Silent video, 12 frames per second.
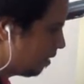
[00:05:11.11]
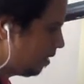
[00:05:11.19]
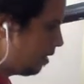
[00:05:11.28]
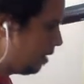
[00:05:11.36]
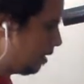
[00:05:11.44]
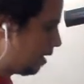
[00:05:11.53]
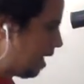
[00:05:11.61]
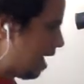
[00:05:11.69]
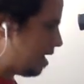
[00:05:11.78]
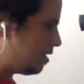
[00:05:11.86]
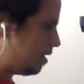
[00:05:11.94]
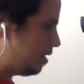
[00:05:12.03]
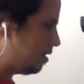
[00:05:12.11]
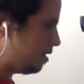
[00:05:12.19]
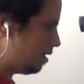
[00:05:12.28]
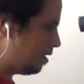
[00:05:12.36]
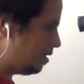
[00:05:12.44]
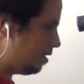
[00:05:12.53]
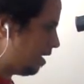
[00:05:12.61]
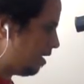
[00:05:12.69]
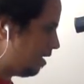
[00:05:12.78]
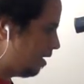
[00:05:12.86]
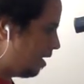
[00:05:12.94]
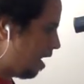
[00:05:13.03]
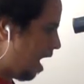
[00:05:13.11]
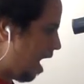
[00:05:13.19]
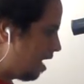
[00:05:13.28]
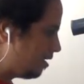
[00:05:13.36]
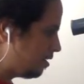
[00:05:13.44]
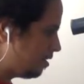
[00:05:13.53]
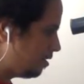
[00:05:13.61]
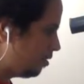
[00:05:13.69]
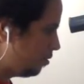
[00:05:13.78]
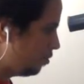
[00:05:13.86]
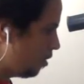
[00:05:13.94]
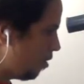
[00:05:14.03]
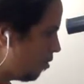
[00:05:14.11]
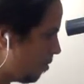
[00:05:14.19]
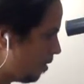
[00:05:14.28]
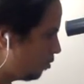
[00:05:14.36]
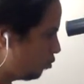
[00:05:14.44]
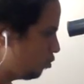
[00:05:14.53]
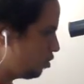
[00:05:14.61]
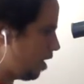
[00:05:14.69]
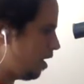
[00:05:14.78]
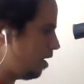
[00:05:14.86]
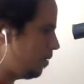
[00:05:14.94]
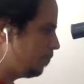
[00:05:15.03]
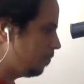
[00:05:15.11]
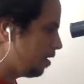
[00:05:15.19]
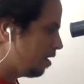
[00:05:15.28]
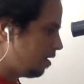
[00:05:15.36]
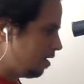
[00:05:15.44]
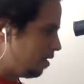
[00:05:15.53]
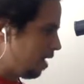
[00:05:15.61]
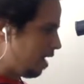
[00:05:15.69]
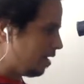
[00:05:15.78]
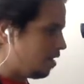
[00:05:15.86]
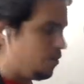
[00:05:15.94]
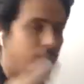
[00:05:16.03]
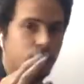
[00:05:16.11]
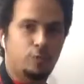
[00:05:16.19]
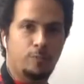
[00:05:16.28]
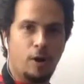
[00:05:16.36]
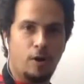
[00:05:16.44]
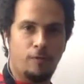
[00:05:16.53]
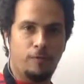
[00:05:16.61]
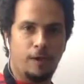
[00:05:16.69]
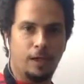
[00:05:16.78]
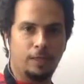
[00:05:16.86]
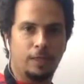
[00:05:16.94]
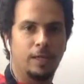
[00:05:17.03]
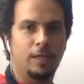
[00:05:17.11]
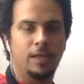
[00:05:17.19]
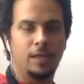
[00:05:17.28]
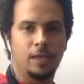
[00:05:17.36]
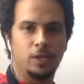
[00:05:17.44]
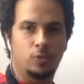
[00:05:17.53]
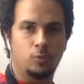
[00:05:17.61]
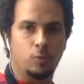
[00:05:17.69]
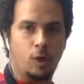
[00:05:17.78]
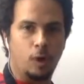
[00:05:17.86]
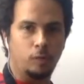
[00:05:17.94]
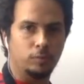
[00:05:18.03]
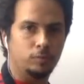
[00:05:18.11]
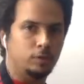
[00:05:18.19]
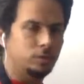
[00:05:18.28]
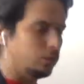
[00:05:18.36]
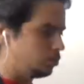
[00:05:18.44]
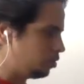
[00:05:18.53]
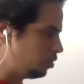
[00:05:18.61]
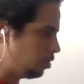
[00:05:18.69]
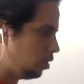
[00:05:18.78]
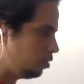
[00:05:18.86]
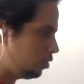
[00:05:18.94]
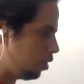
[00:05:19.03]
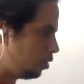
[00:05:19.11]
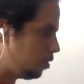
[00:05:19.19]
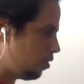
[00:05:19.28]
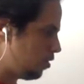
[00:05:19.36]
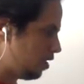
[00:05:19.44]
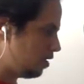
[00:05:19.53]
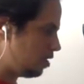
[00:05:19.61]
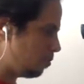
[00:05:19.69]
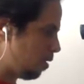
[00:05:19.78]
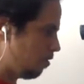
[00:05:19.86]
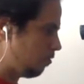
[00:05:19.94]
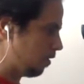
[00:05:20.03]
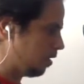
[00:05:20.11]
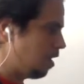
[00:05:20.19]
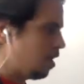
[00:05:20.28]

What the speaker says: in class is a ask everybody to say that if it's perfect, it's wrong. There's not such thing as perfect.